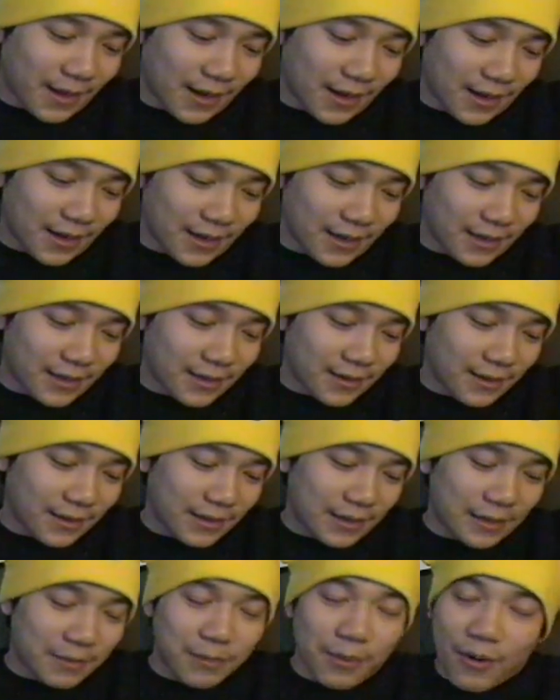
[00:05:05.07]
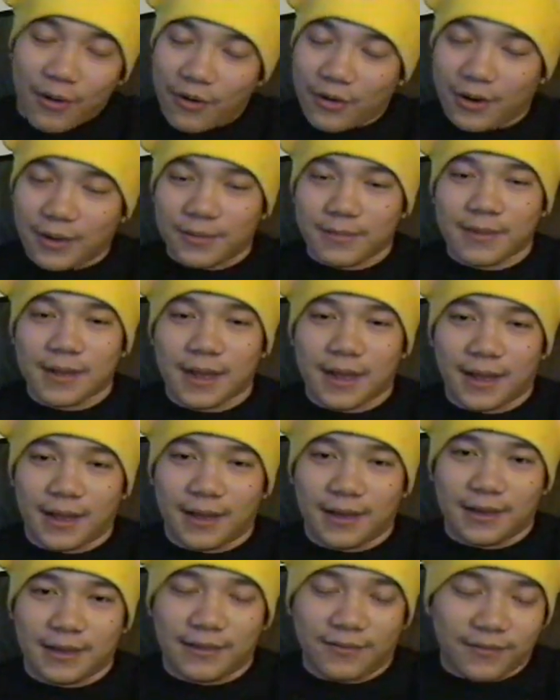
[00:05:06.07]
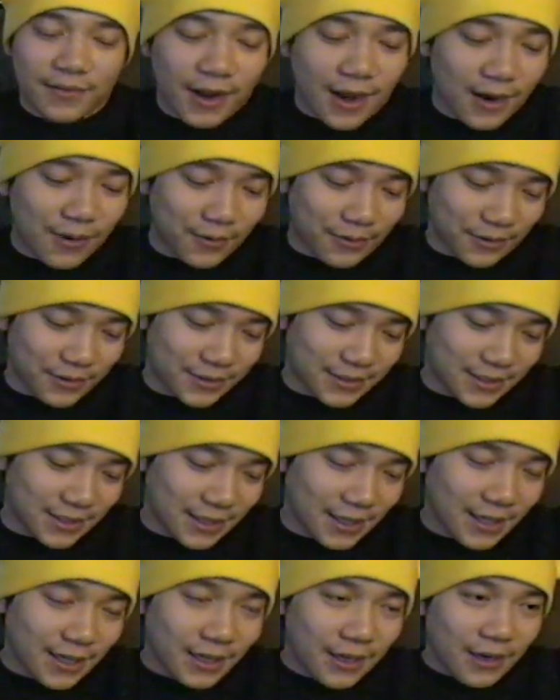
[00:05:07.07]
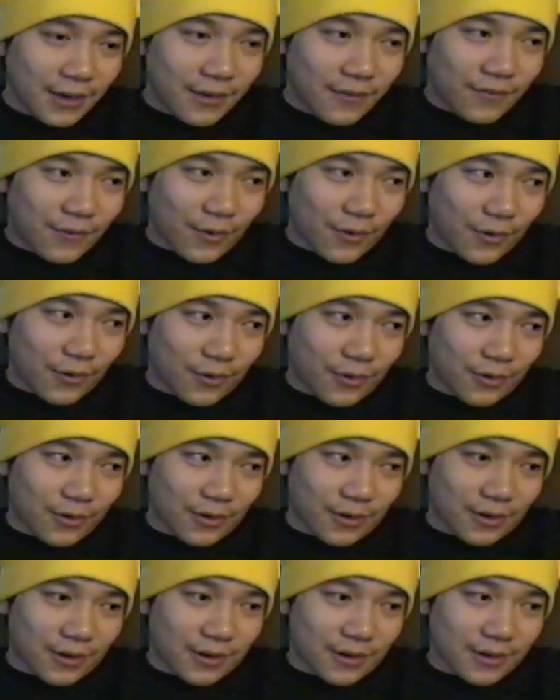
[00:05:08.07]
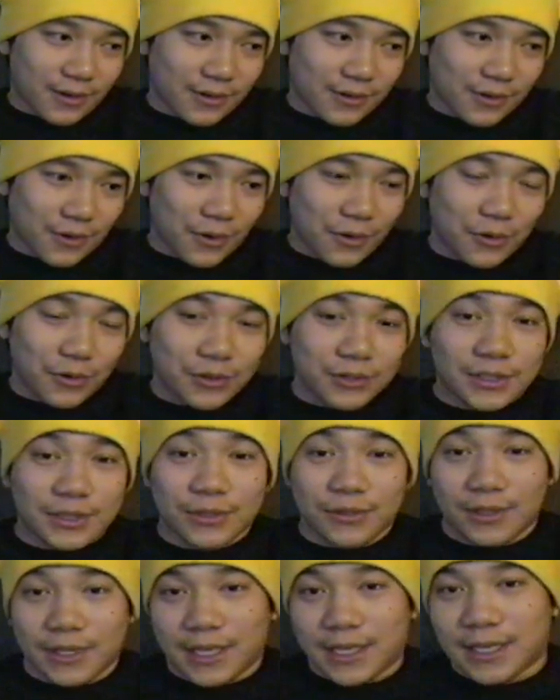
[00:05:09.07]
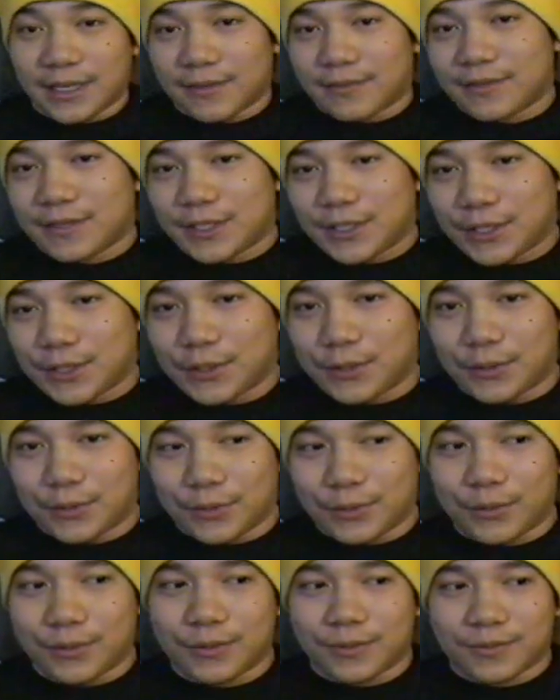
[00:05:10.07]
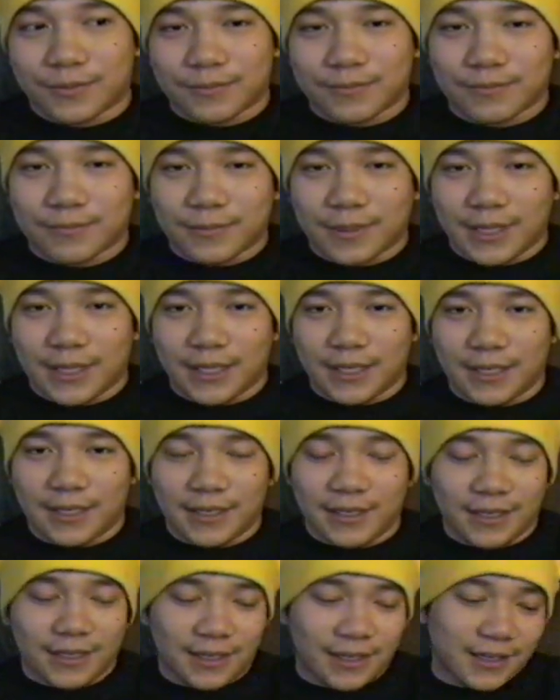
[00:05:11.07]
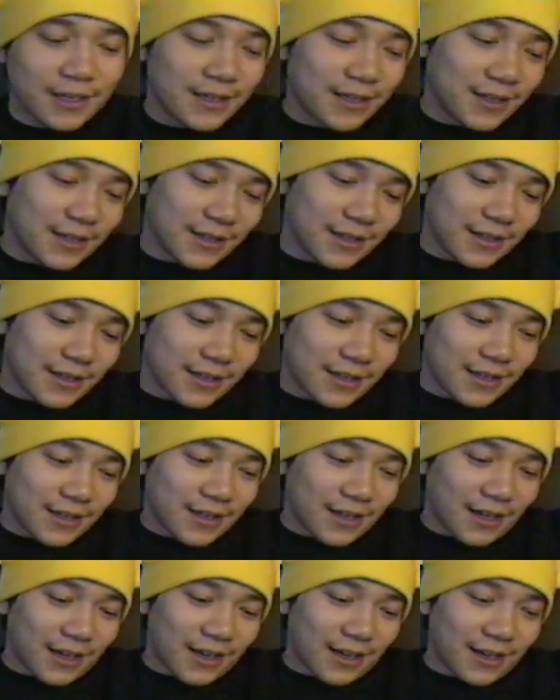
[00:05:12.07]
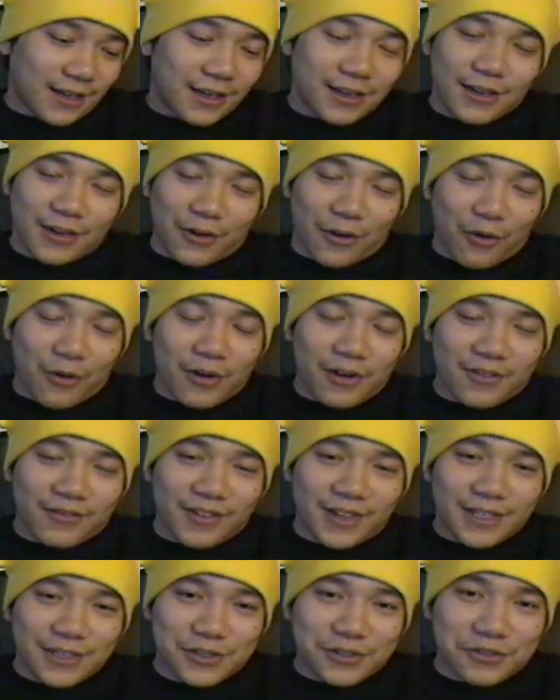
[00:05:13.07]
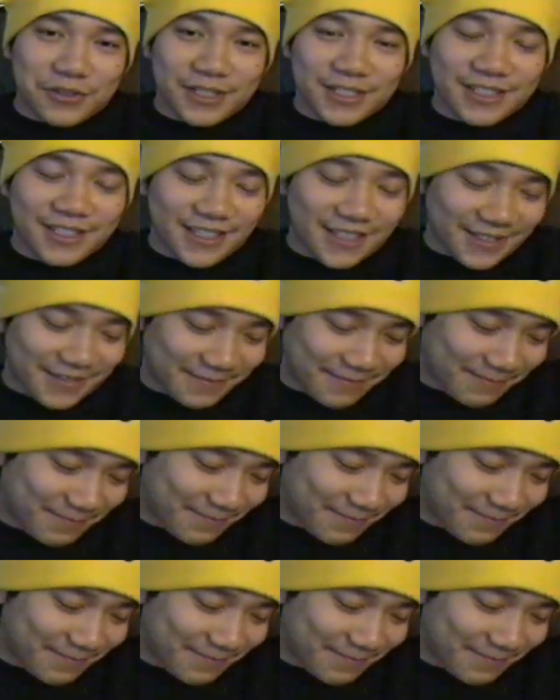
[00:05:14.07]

uh, the poem and the flowers, for her to give to the uh, girl of interest.